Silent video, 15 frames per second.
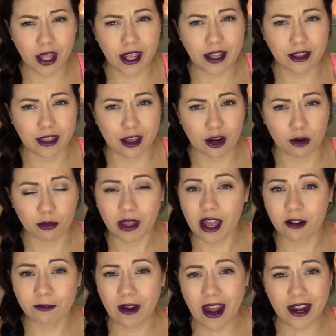like their
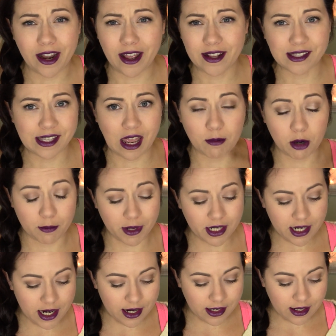Black Friday, Cyber
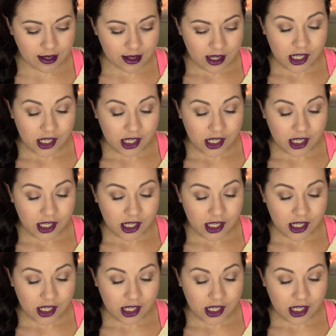Monday.